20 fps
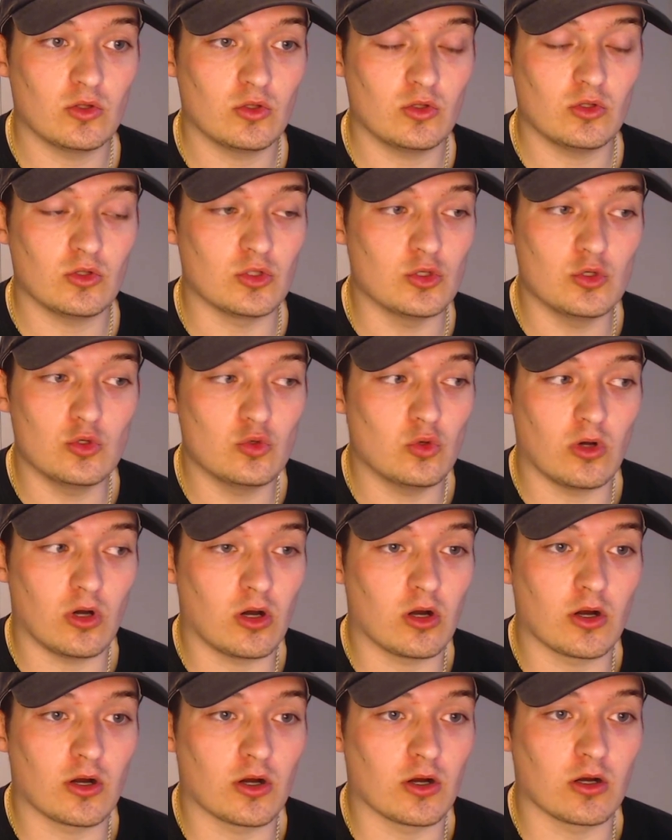you
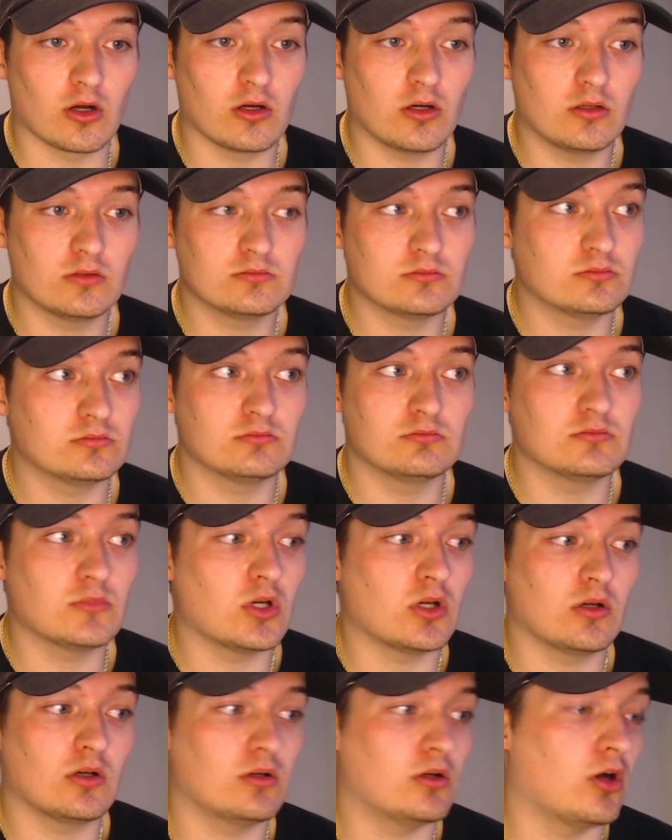are
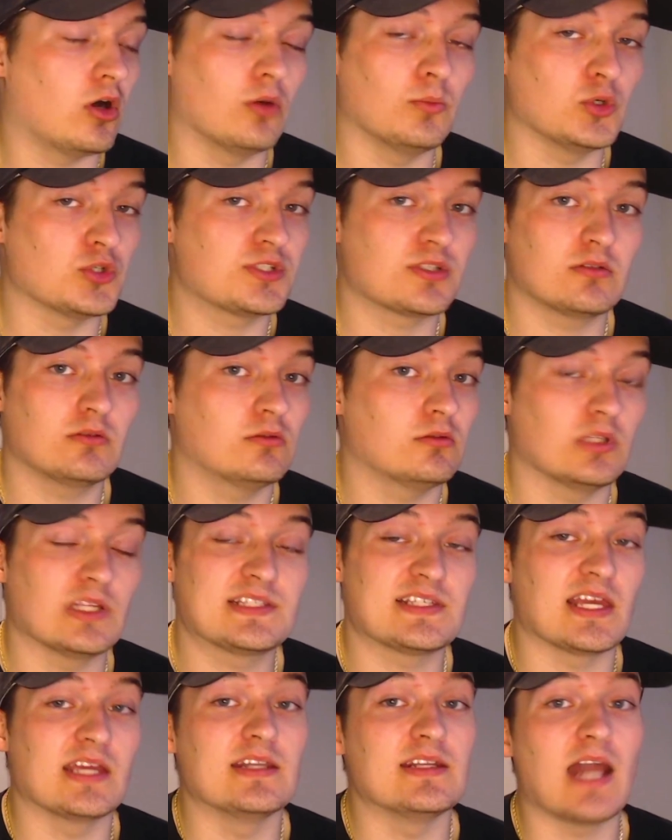almost, let's
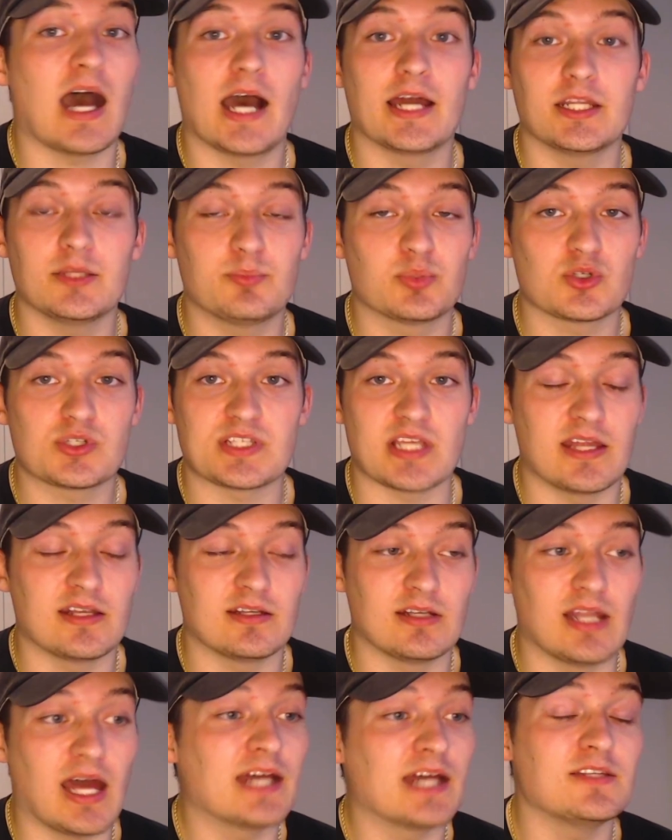say 90%,
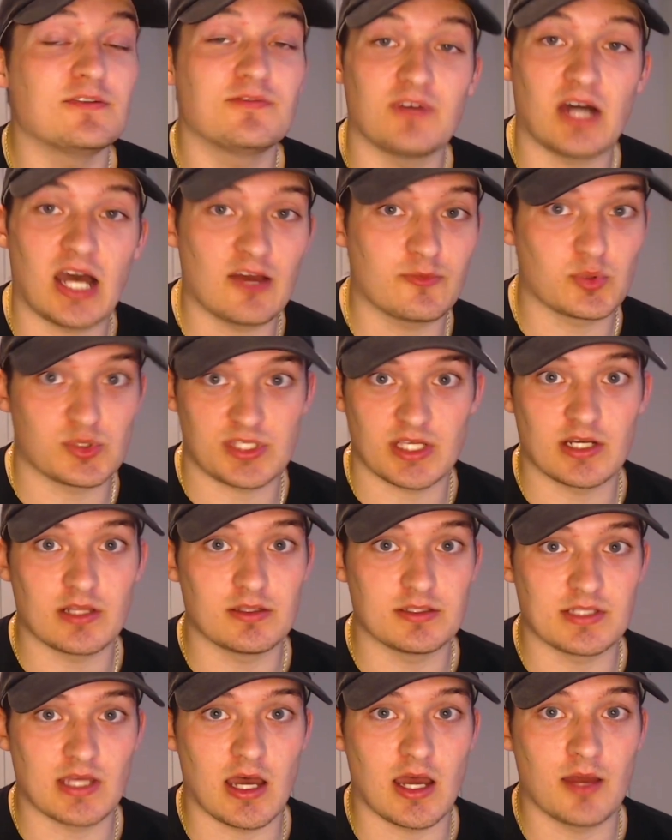95% of the
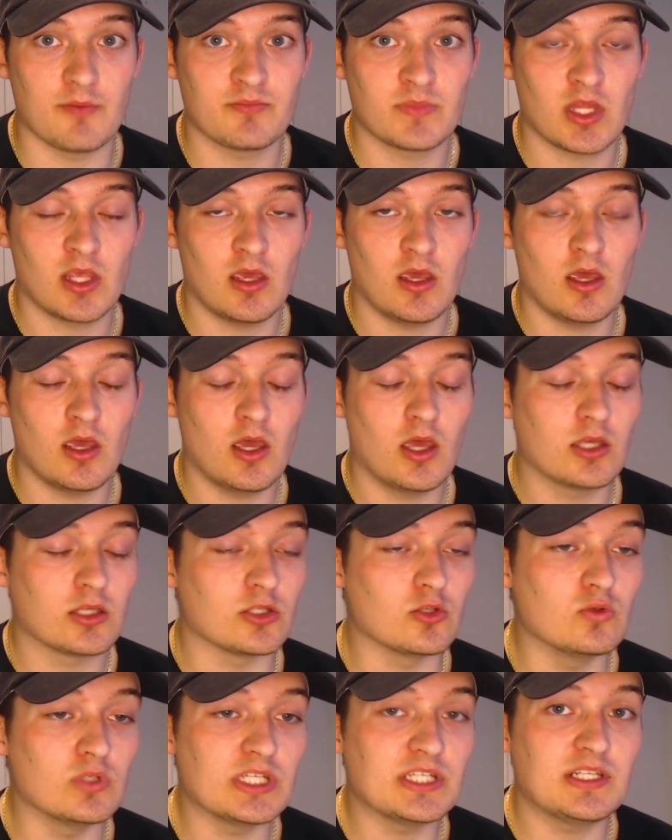time, you
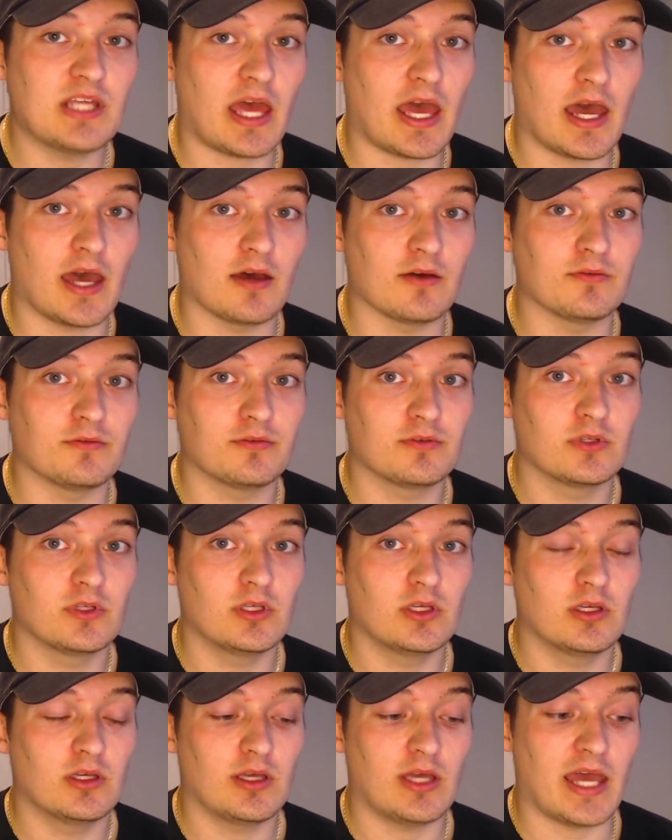need to have
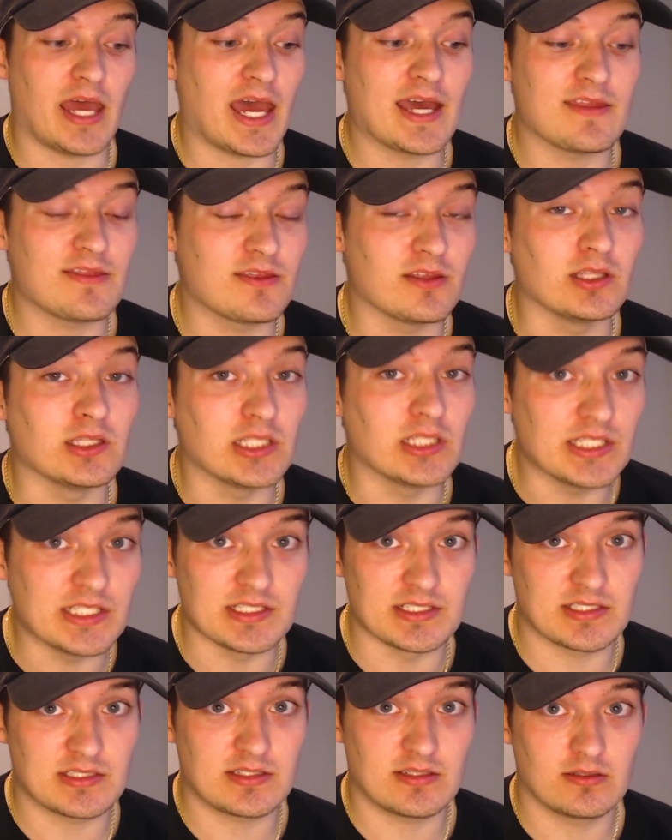at the
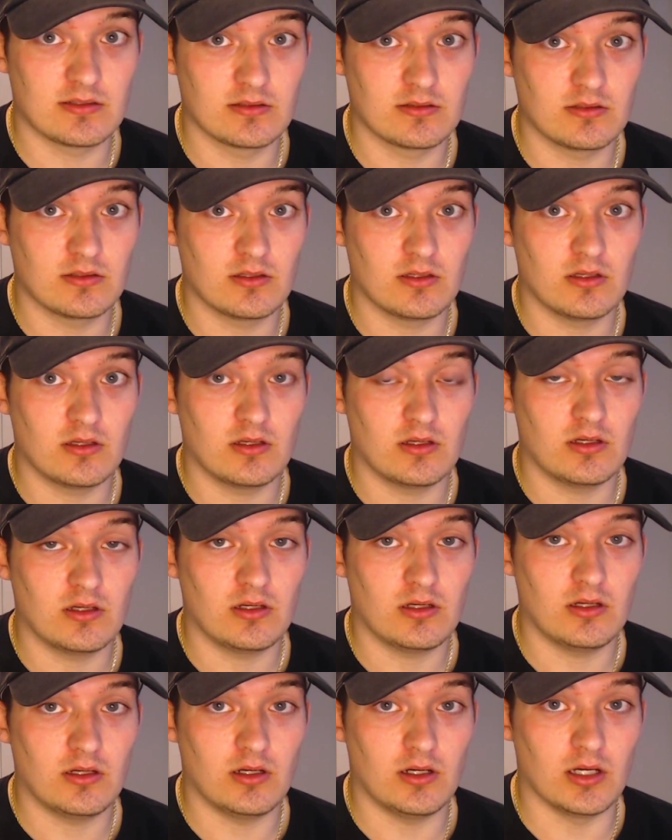least
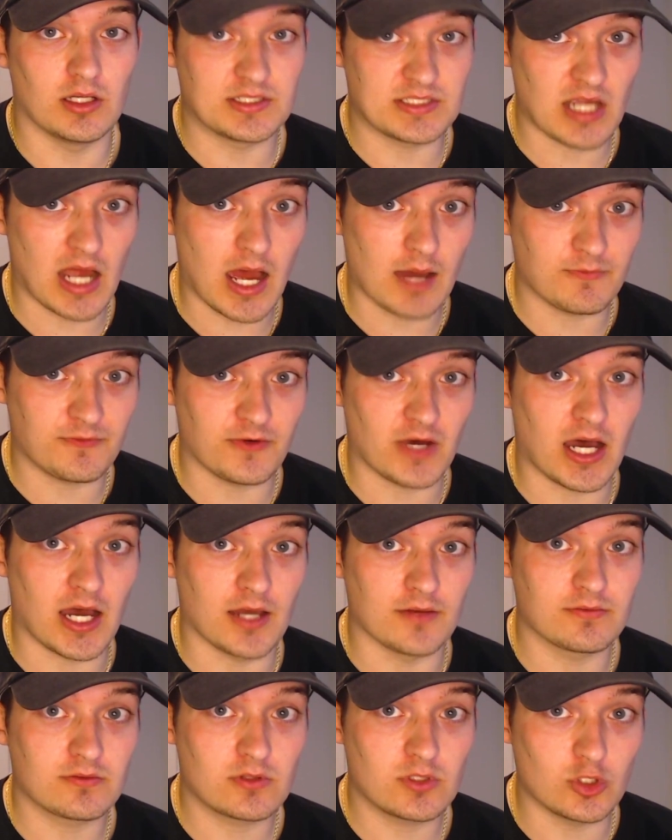a top
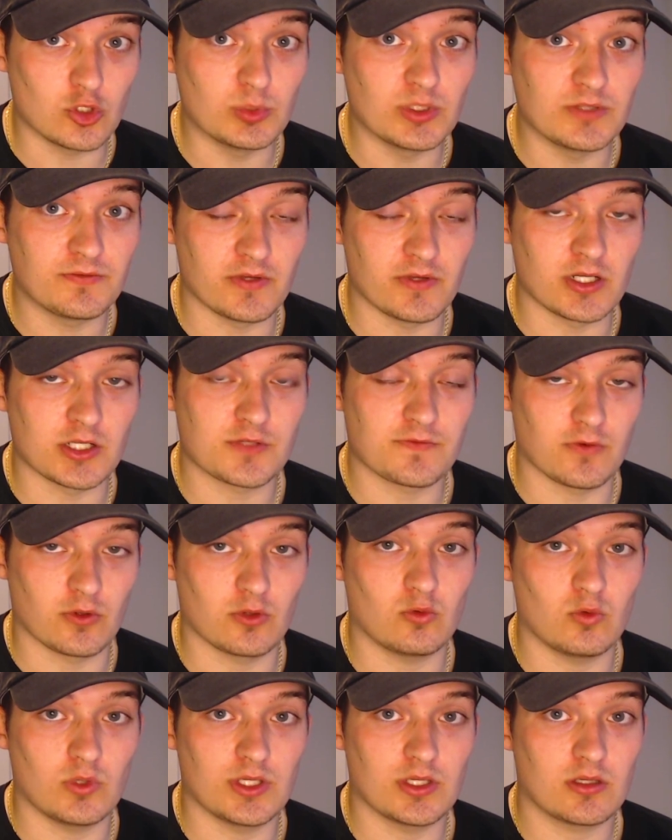5 QB finish for the
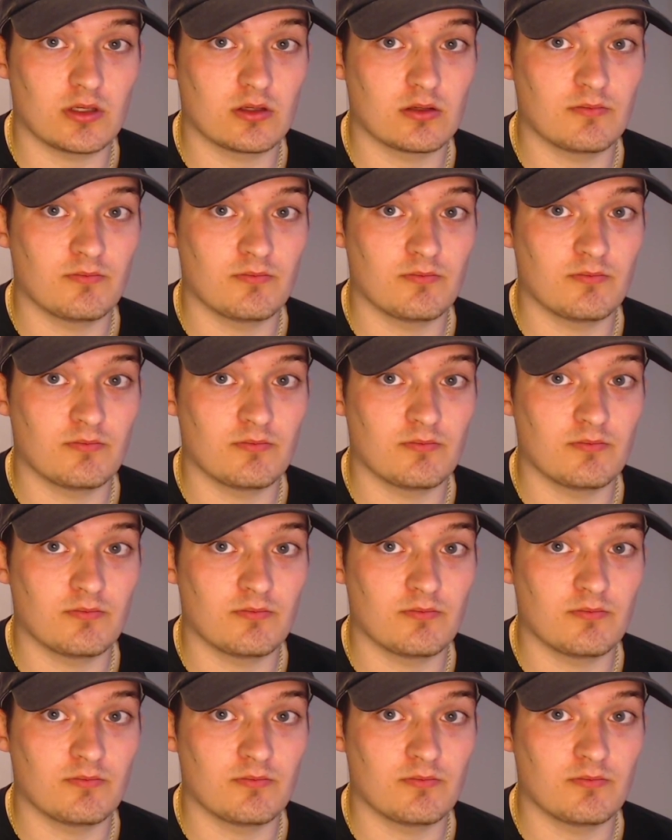week.